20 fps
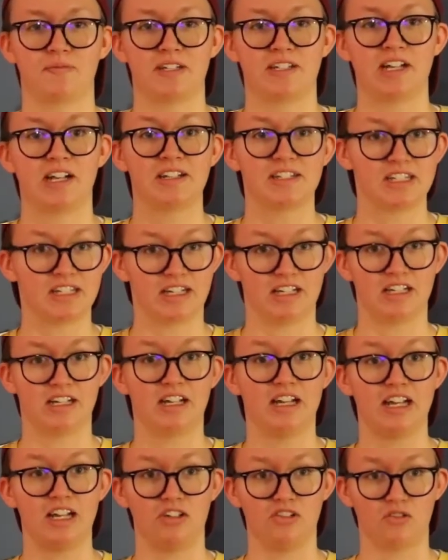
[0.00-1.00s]
to
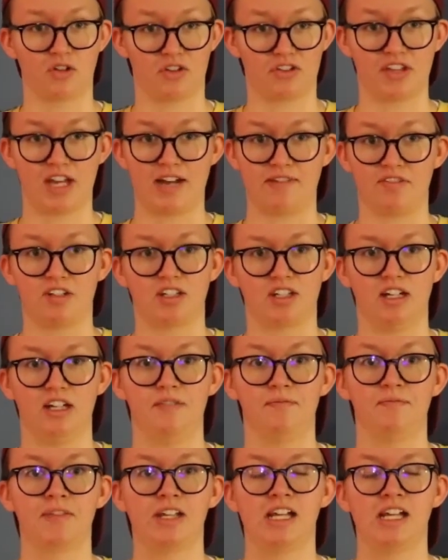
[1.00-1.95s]
Tanzania in North Africa.